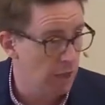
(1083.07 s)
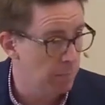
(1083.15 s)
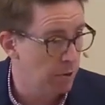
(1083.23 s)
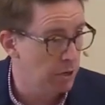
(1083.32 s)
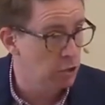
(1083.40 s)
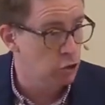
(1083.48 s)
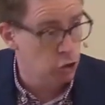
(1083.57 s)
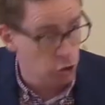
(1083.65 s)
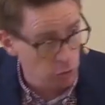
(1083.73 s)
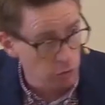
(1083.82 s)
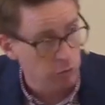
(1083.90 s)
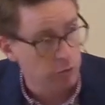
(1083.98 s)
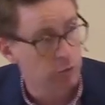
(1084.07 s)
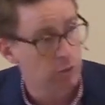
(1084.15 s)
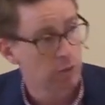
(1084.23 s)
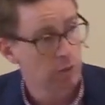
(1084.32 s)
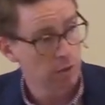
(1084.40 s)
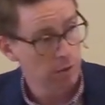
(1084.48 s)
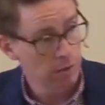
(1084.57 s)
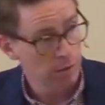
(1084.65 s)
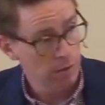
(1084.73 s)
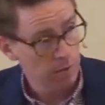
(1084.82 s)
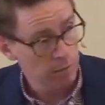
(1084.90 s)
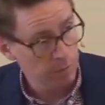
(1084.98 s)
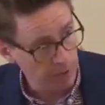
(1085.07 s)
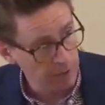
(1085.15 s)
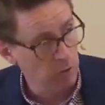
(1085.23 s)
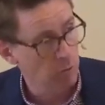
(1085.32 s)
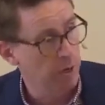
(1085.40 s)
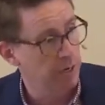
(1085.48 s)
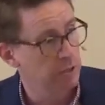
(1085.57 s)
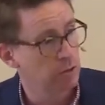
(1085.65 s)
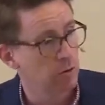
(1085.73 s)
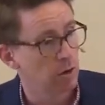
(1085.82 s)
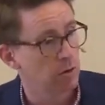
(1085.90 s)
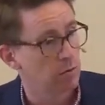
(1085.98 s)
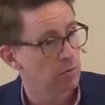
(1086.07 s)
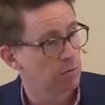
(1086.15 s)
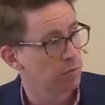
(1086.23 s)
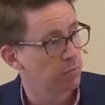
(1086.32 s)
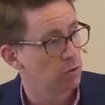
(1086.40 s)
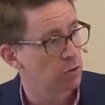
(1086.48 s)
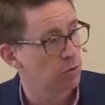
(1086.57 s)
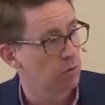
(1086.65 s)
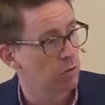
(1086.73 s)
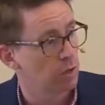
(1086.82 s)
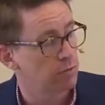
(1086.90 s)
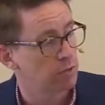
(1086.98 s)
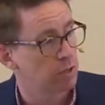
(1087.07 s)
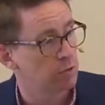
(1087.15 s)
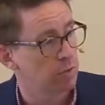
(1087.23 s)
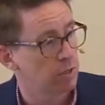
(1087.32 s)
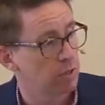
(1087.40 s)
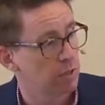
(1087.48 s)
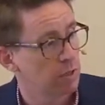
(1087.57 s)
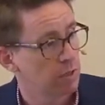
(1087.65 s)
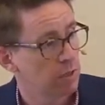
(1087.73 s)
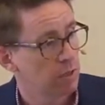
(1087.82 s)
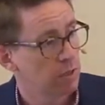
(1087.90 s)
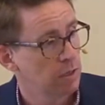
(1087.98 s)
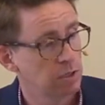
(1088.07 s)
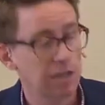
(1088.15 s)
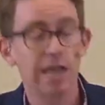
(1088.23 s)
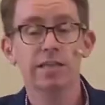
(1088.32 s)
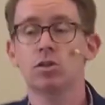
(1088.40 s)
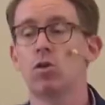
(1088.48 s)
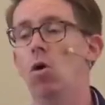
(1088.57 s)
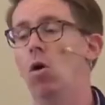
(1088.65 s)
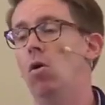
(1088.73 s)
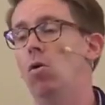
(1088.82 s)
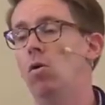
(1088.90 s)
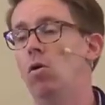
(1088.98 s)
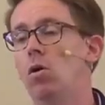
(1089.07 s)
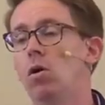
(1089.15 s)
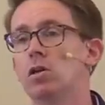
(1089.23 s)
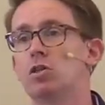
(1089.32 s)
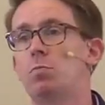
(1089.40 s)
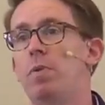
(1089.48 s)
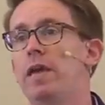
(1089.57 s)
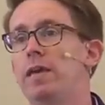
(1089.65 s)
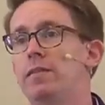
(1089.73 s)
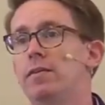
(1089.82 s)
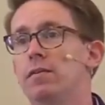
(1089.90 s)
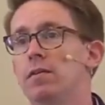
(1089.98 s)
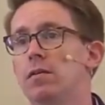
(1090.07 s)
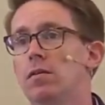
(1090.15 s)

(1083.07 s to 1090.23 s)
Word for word: of that prayer should find their way into our devotional lives this week. Because let's call a spade